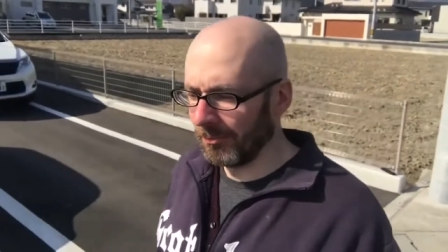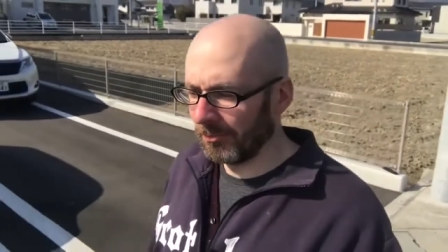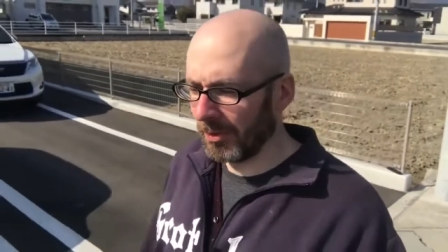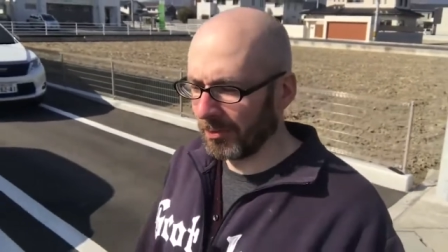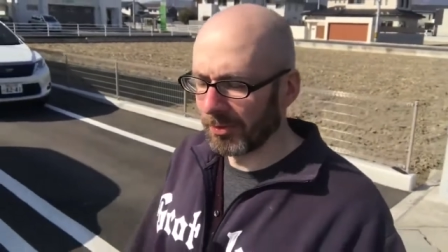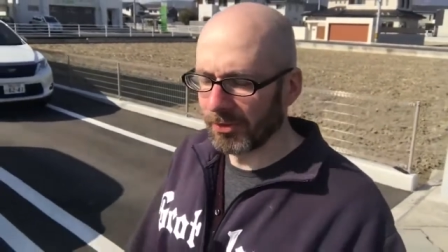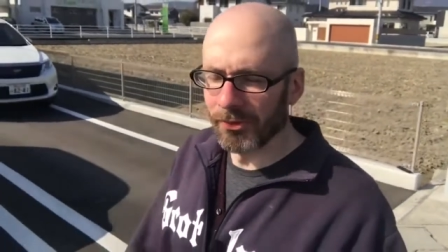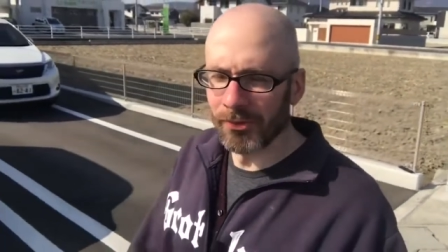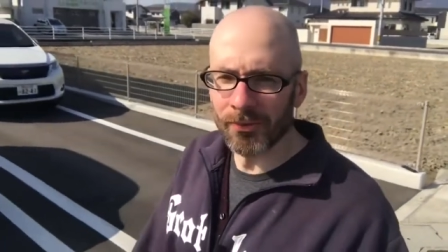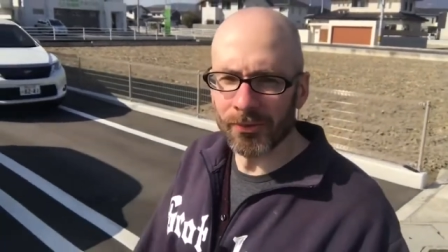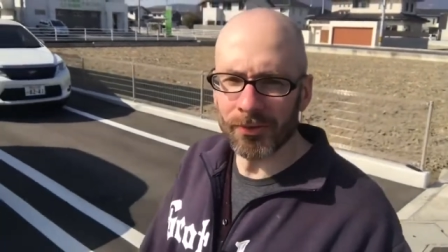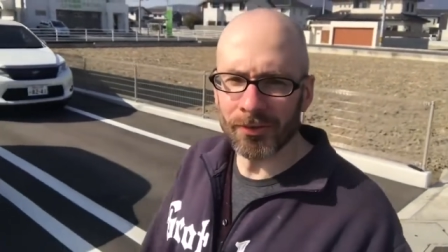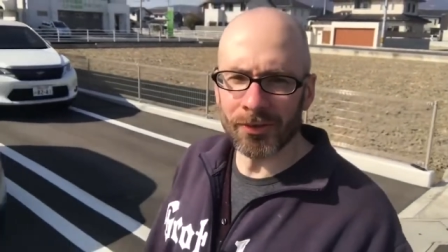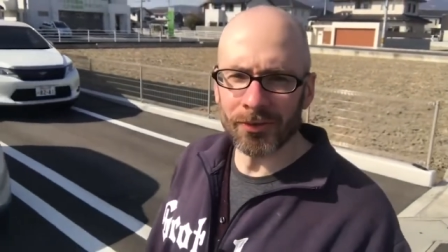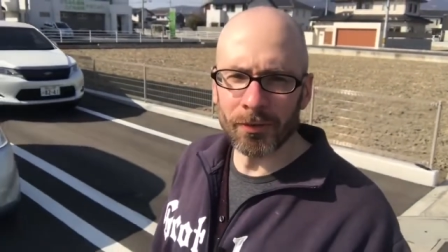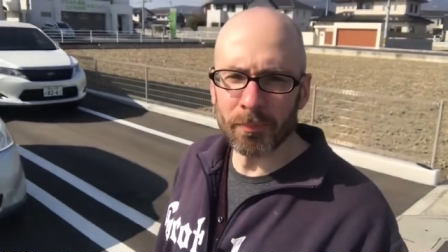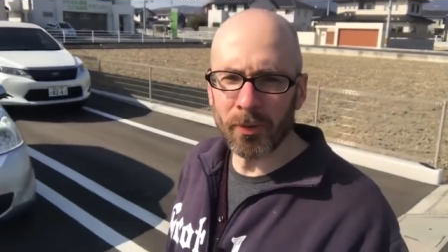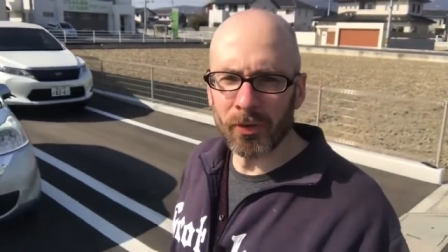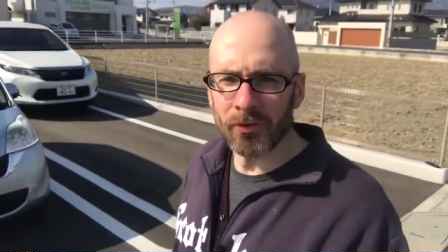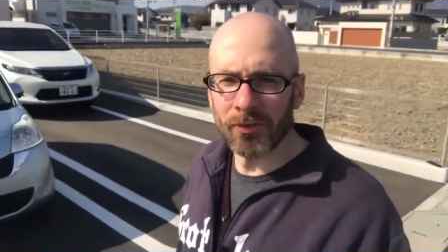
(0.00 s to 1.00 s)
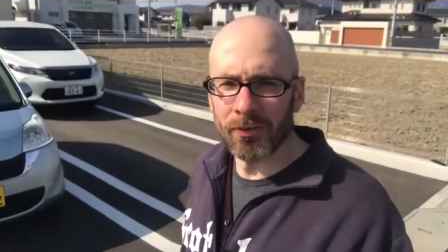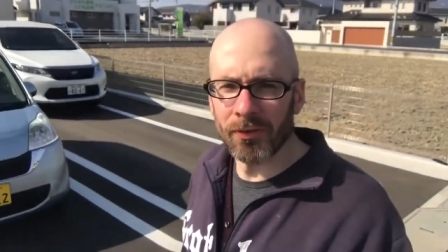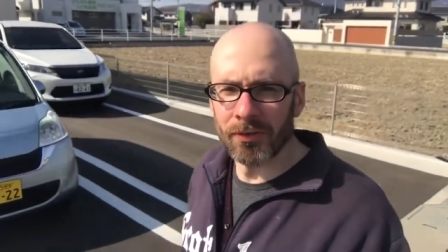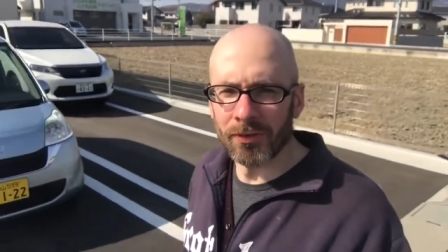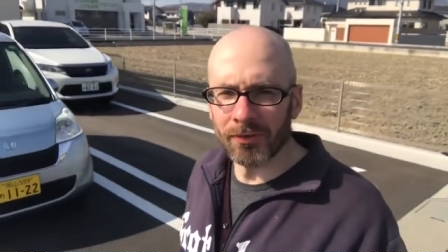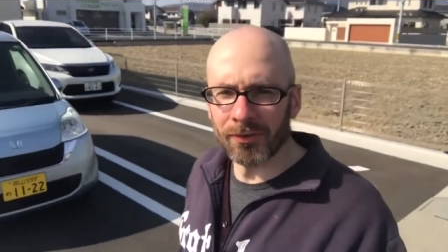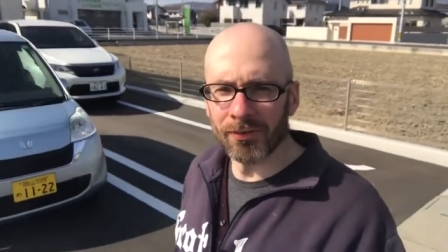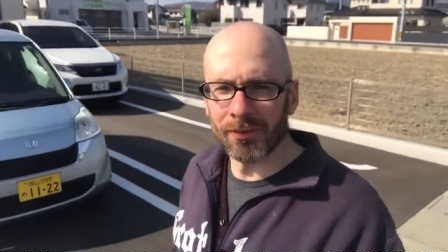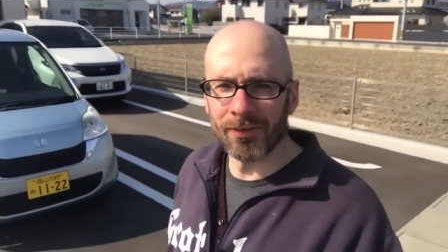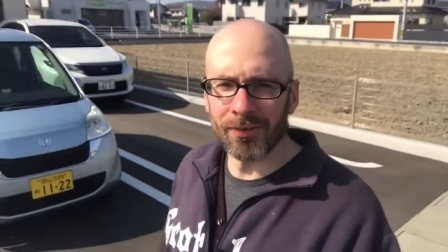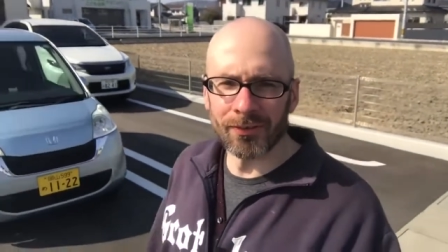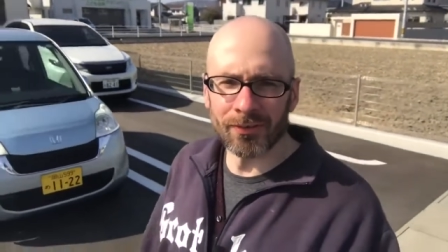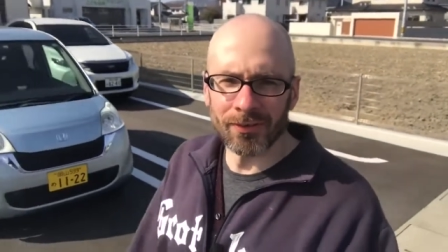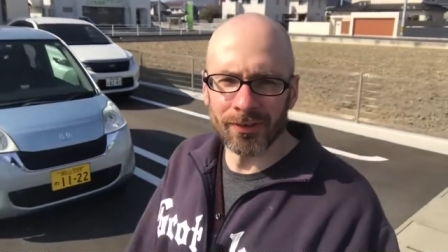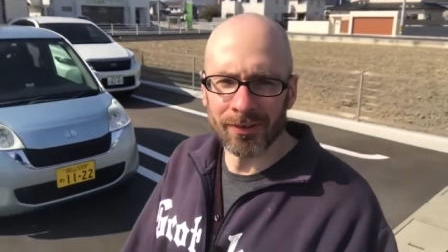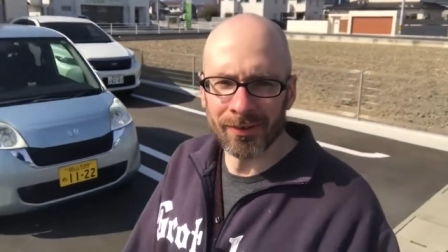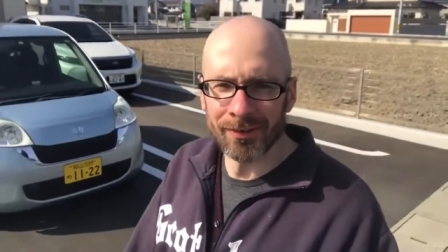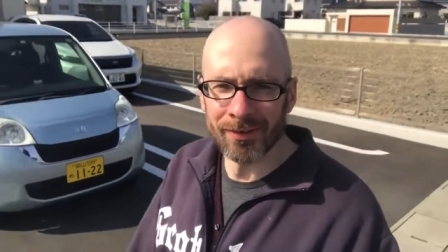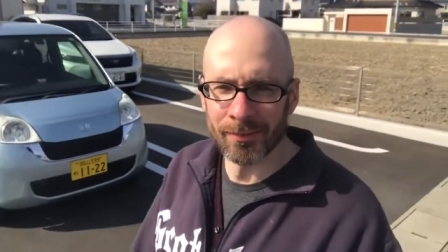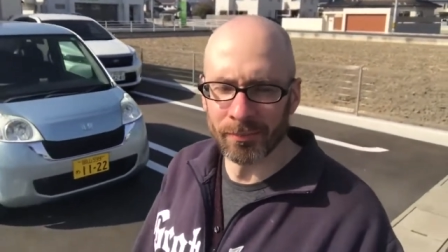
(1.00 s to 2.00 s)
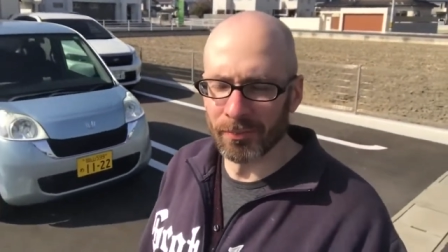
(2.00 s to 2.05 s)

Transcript: people who use conspiracy theorist as a